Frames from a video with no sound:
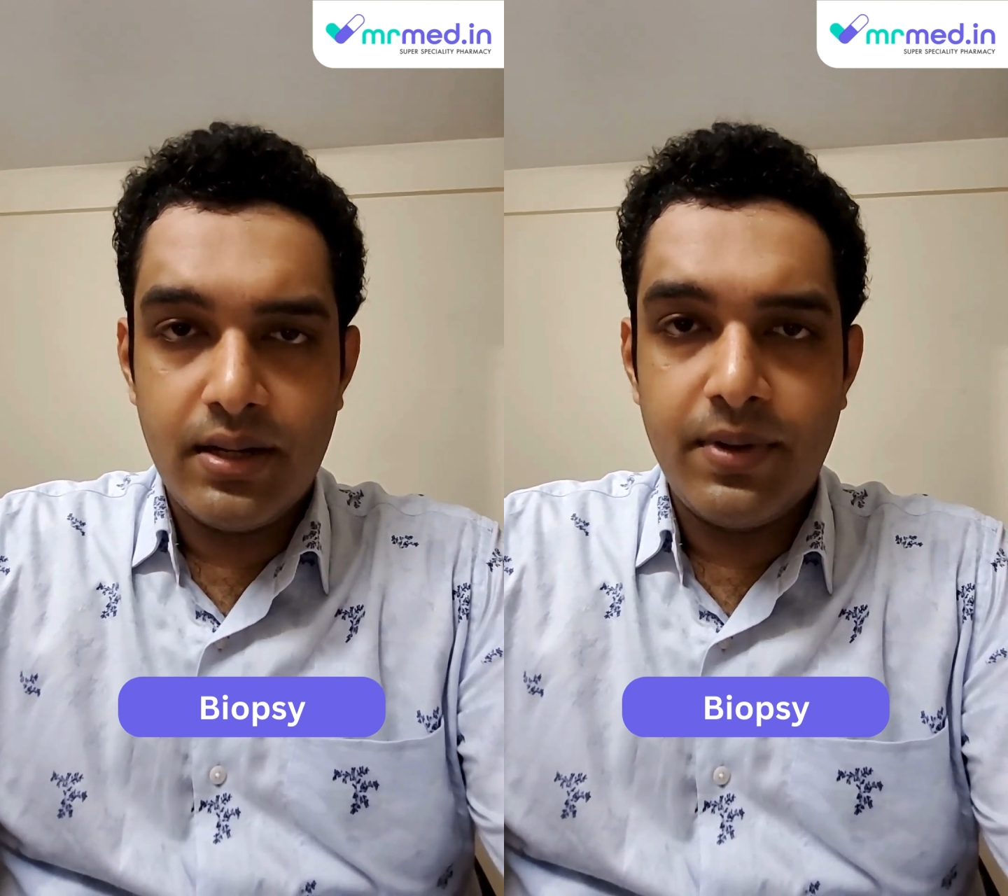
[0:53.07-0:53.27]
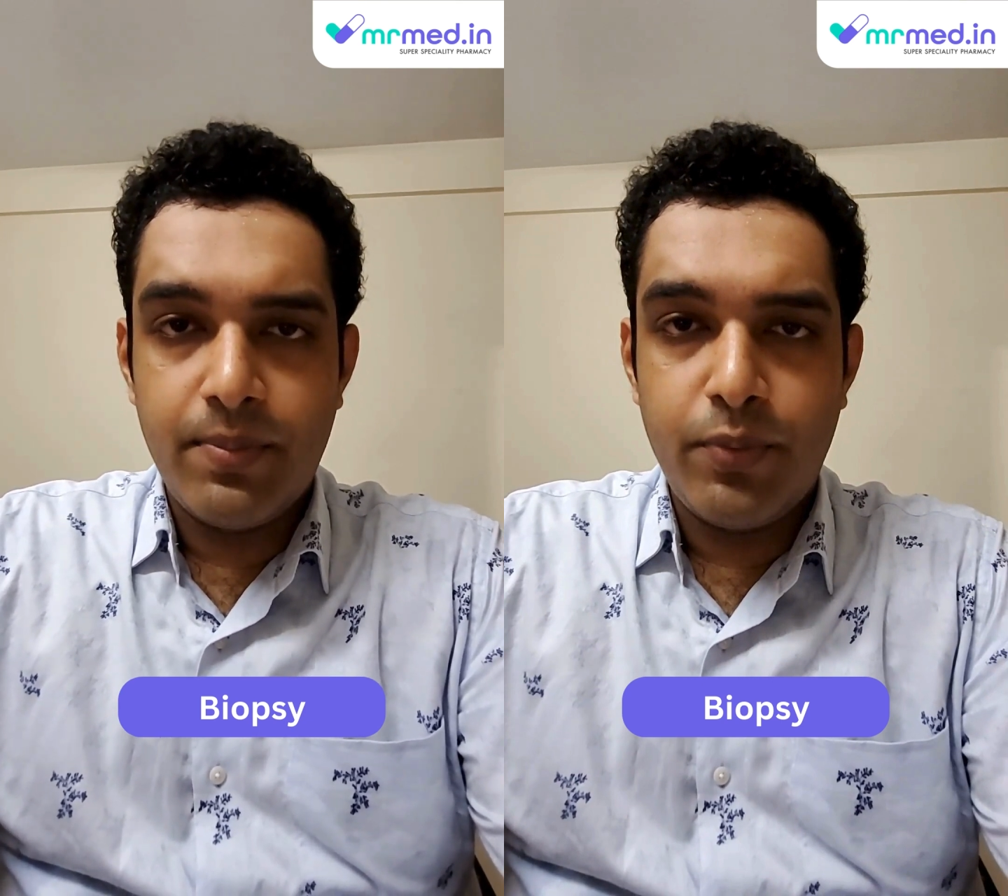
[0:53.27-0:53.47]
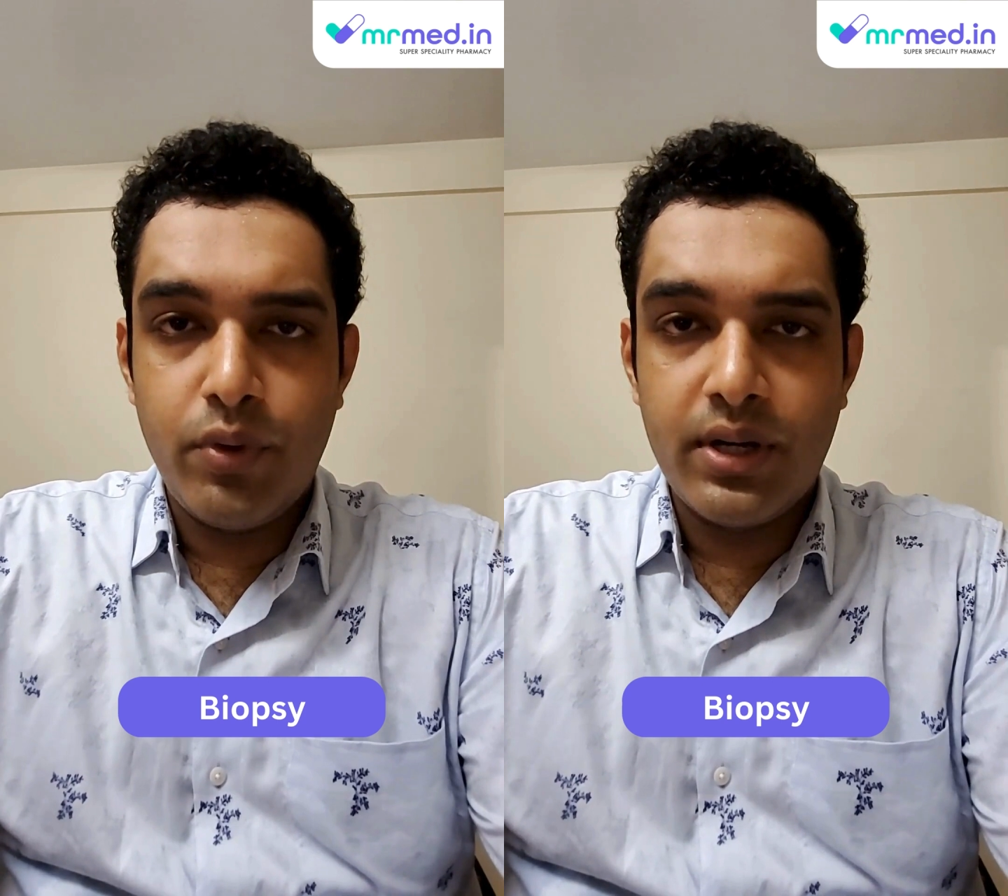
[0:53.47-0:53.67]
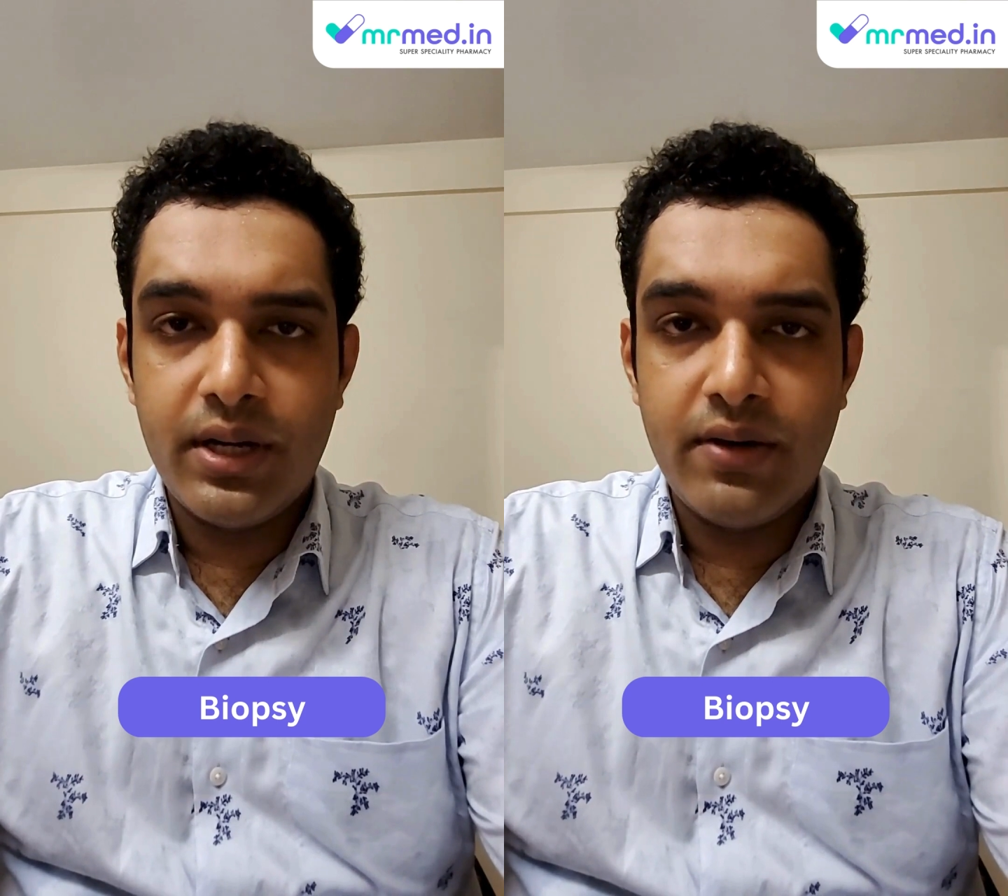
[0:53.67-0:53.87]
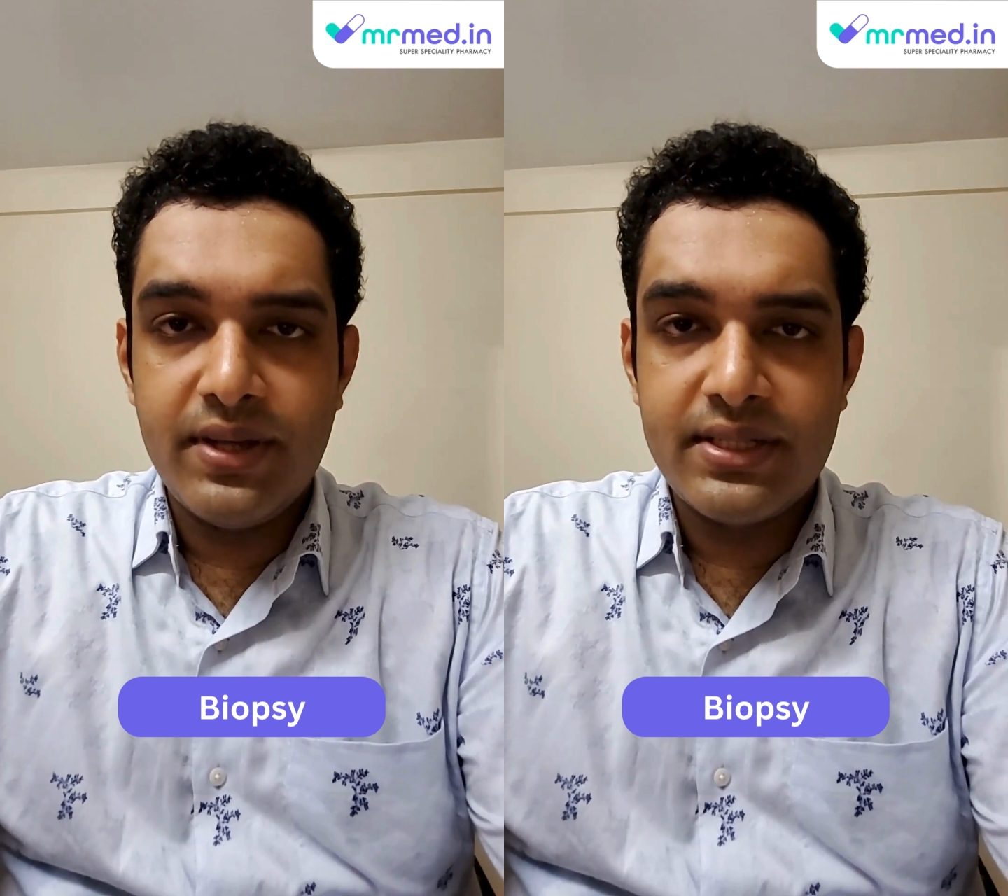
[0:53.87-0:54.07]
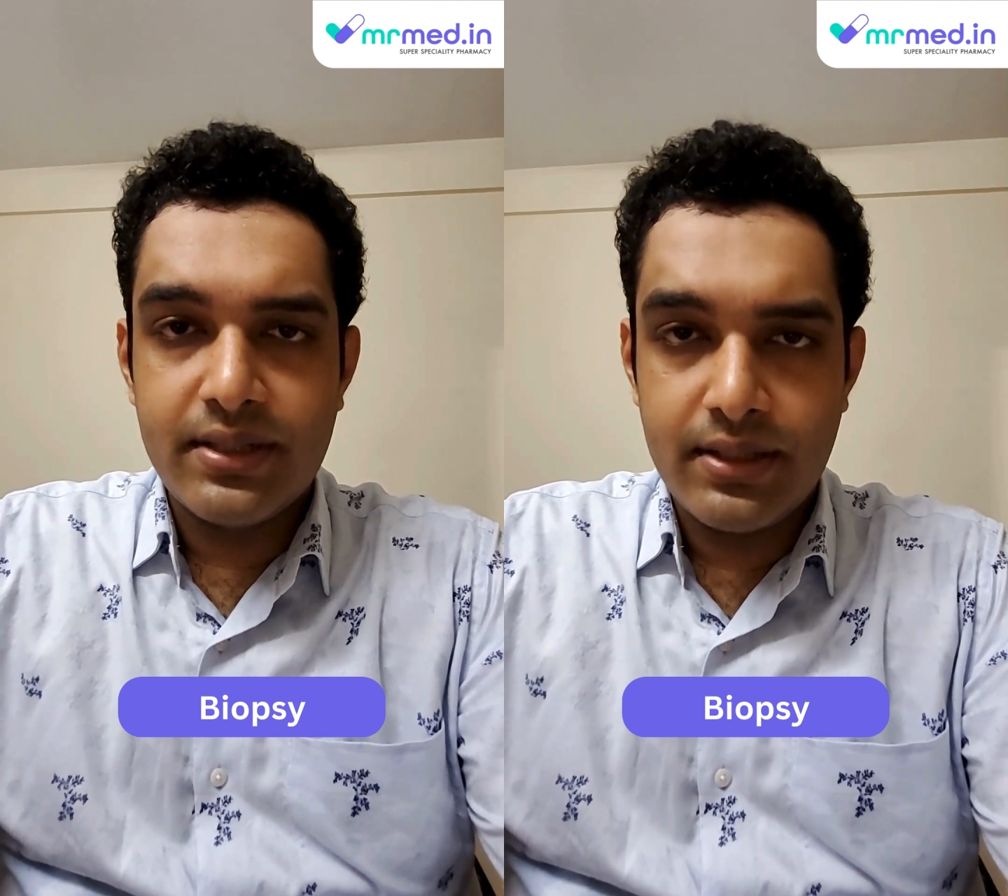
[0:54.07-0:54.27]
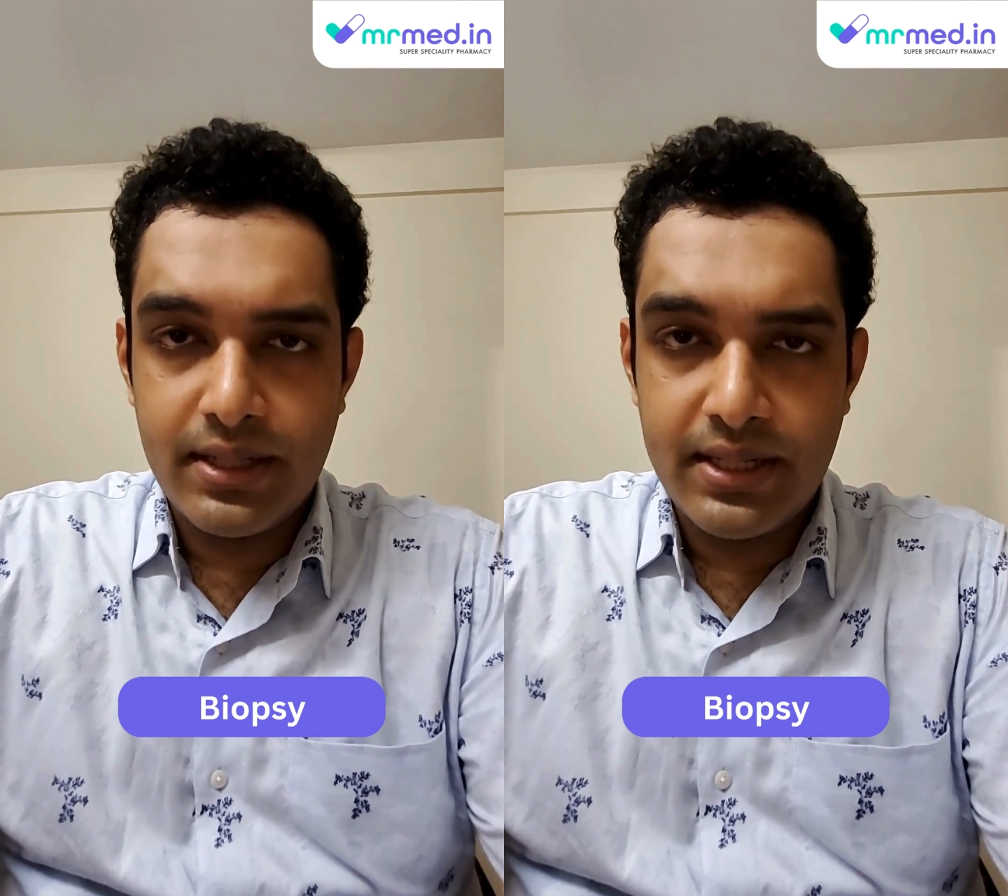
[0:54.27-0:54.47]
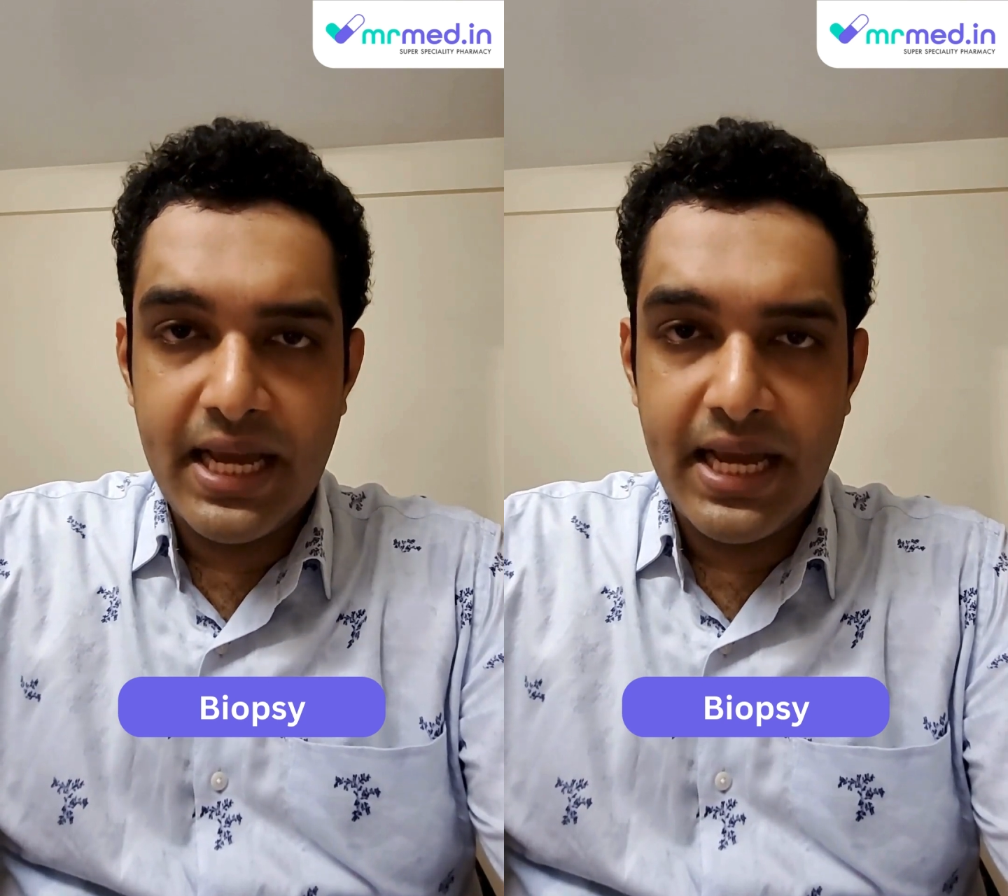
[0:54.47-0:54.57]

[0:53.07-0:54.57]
report in which the